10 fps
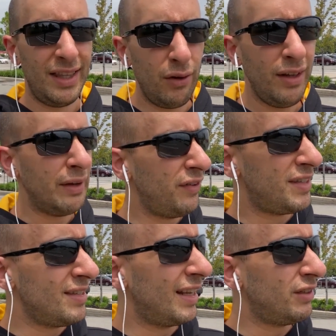The only
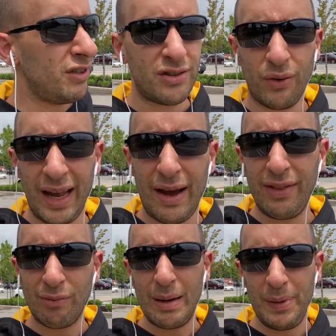difference is I just don't
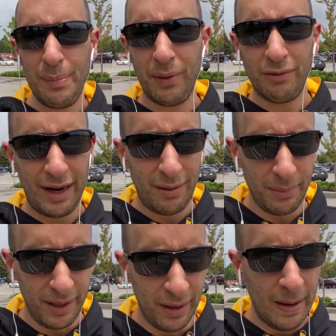have the right people
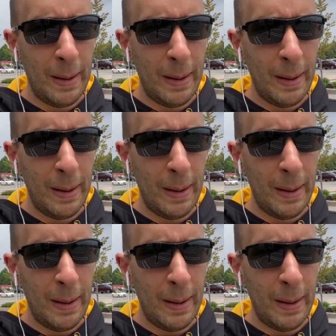around me.